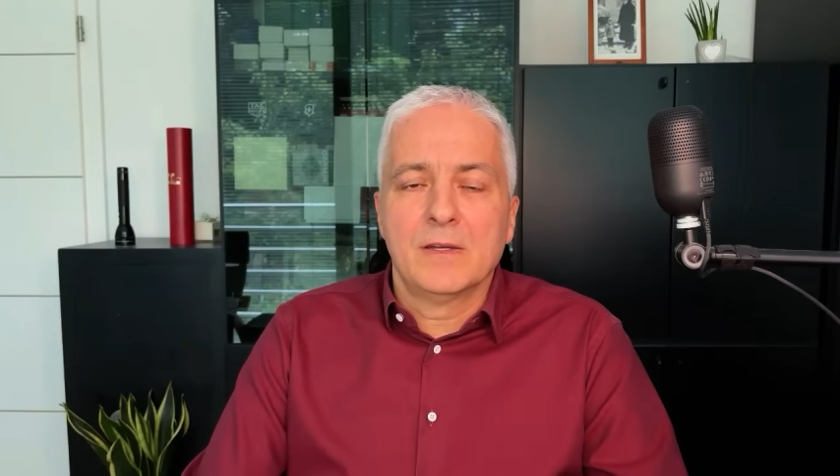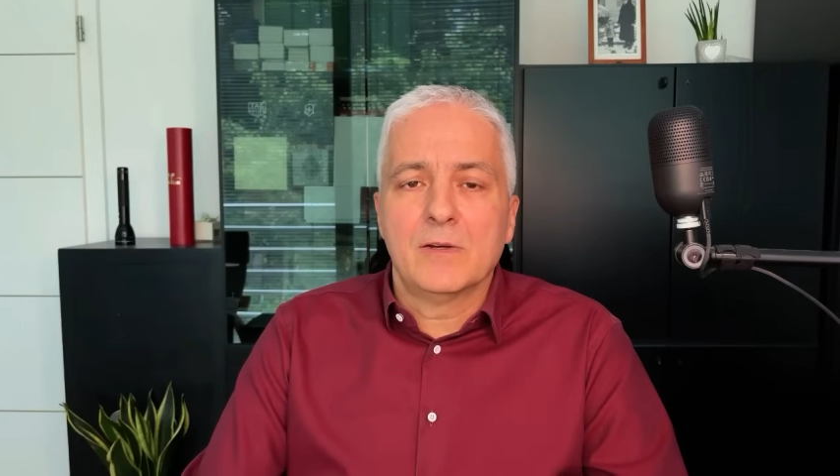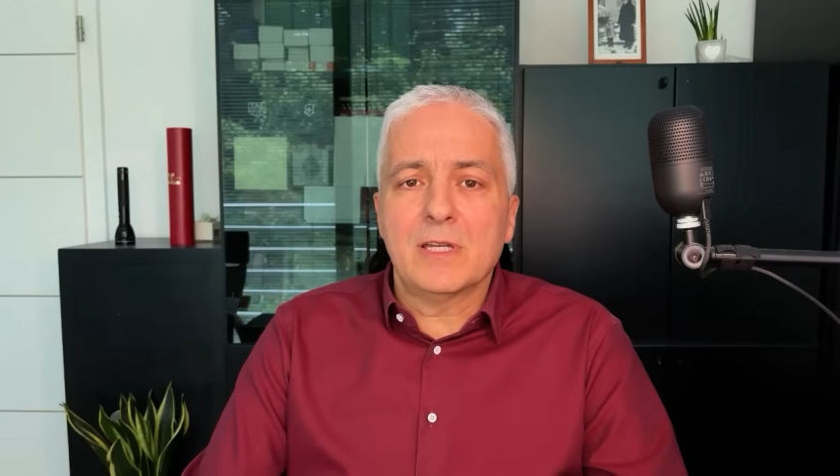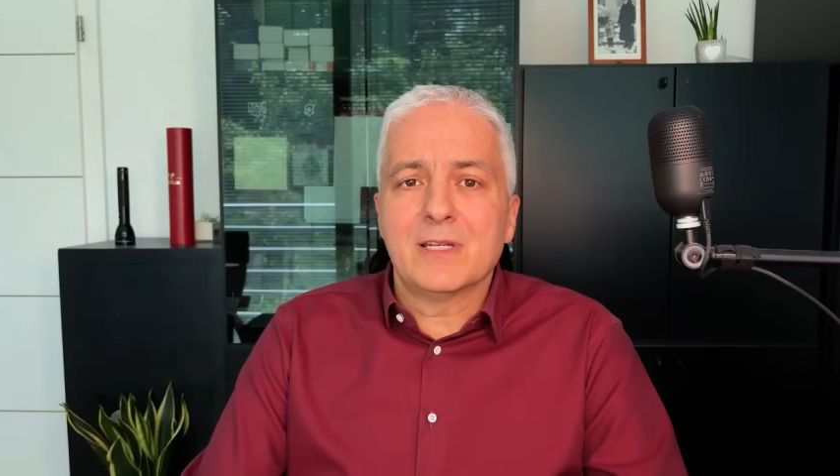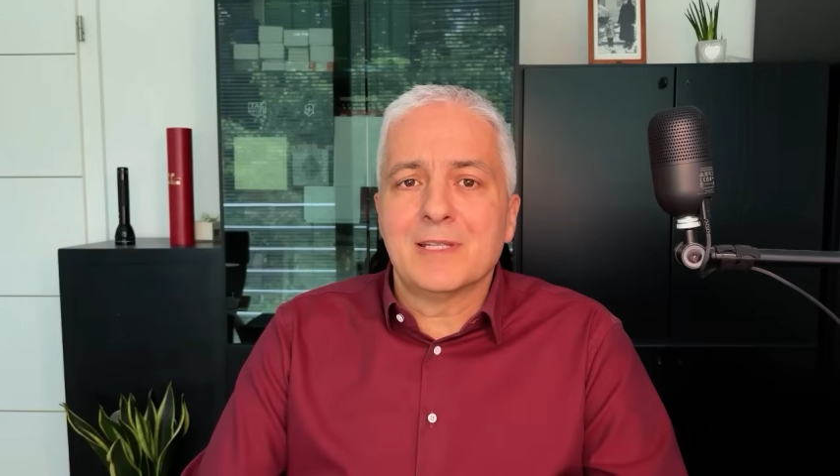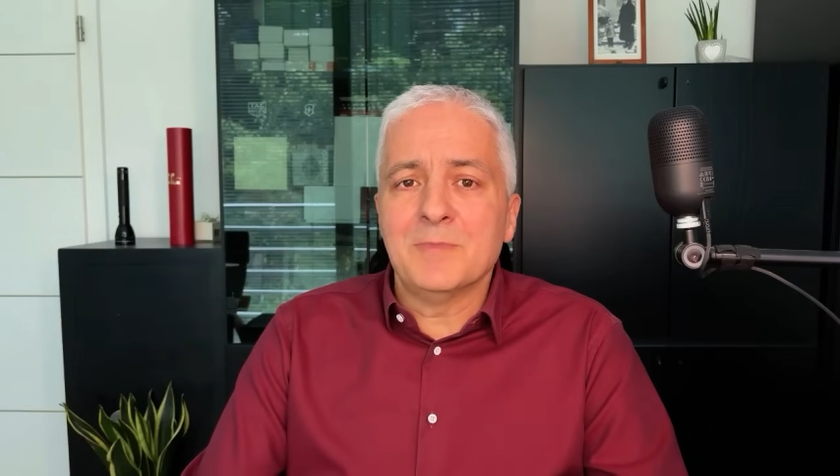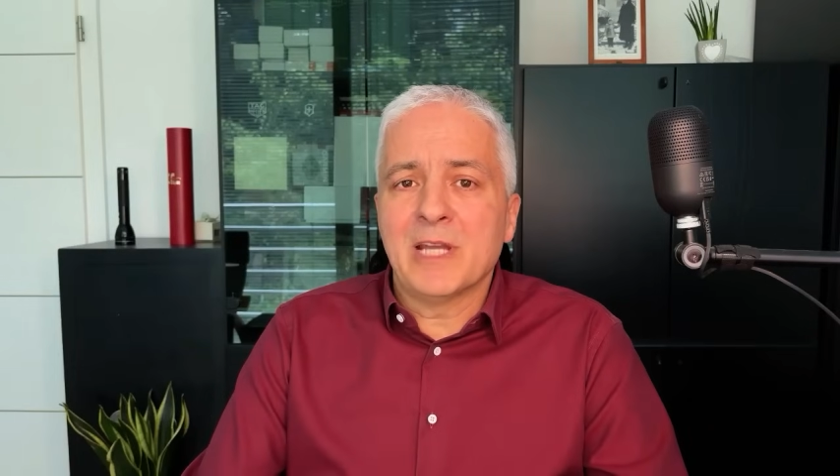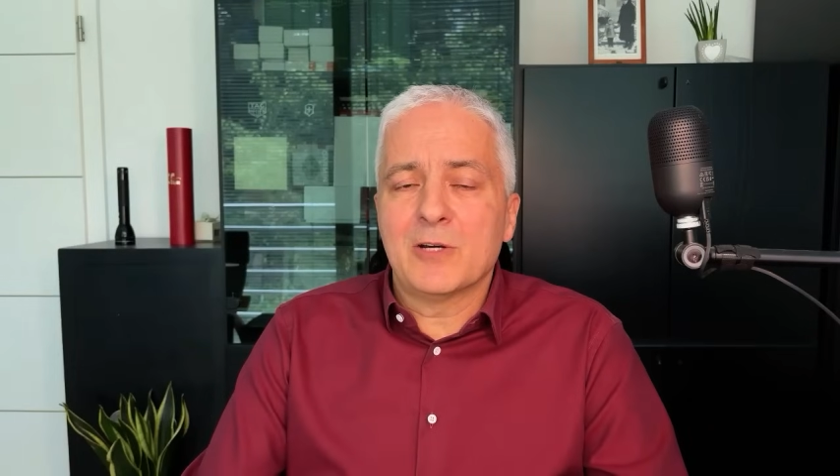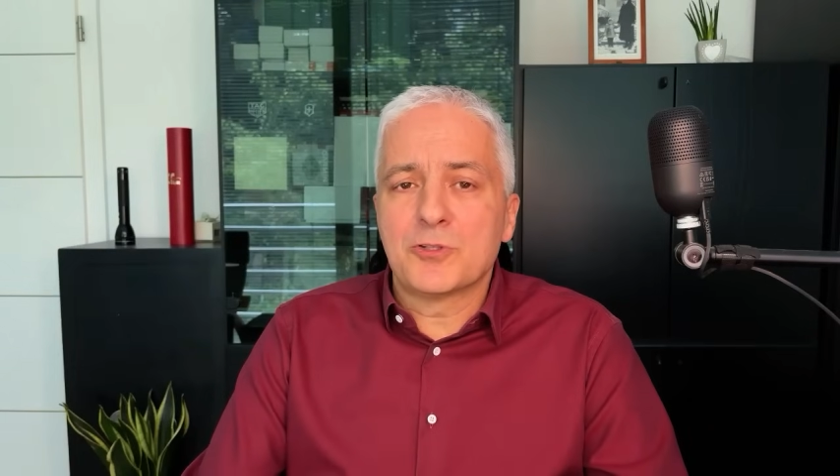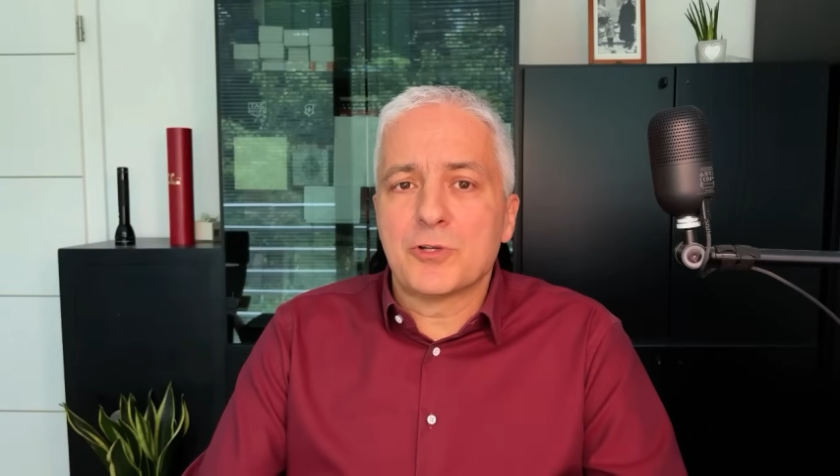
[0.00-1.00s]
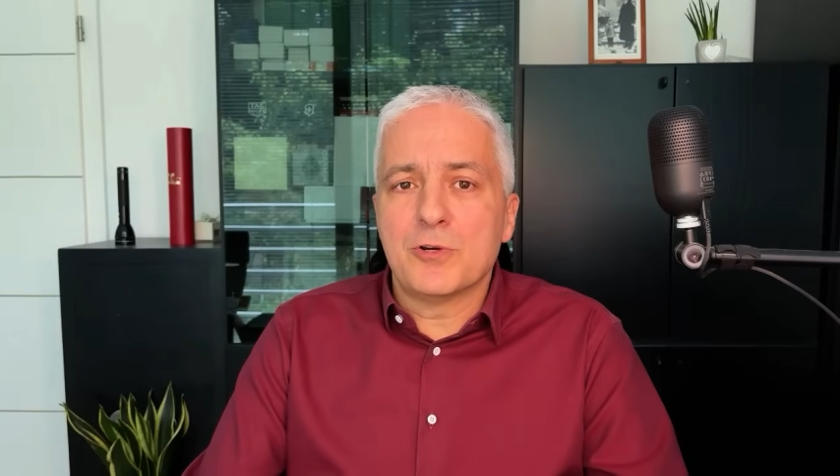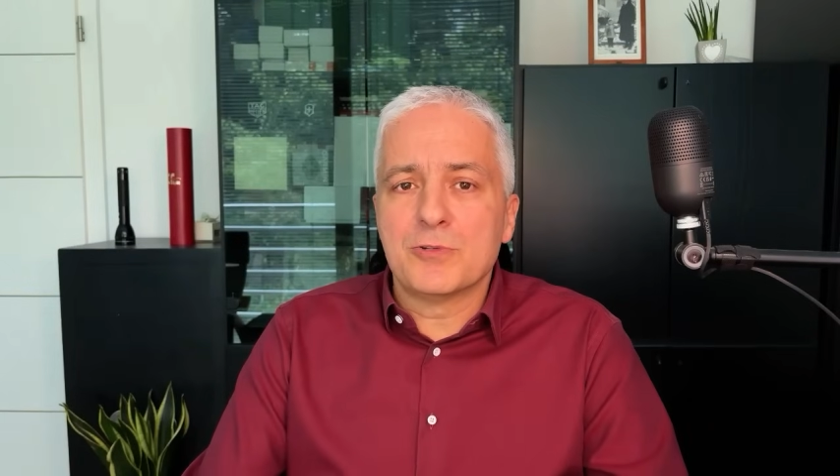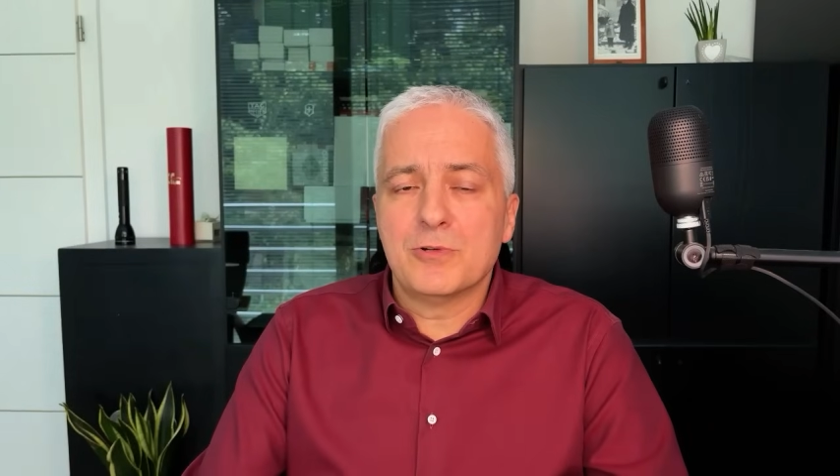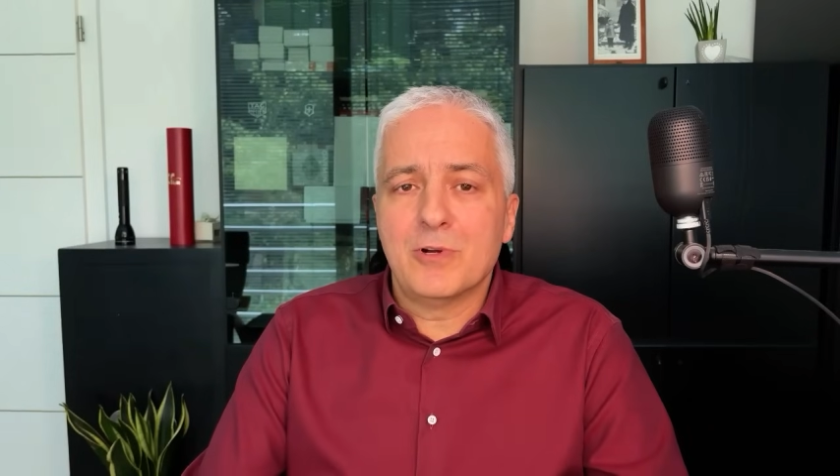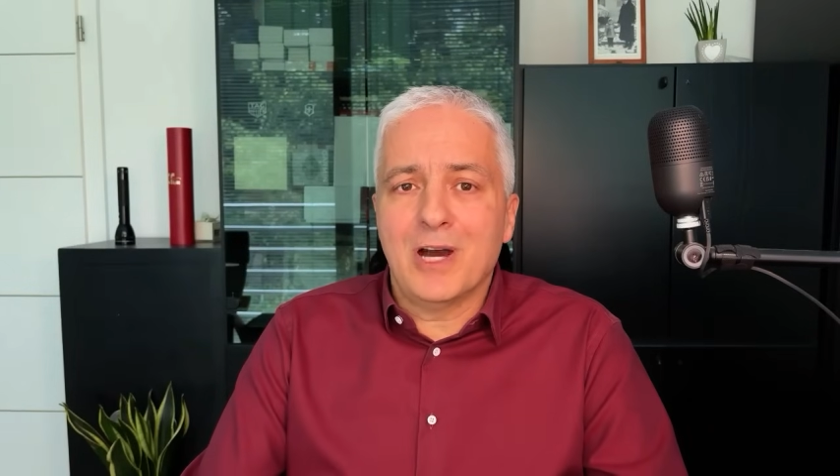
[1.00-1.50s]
Okay, let me now show you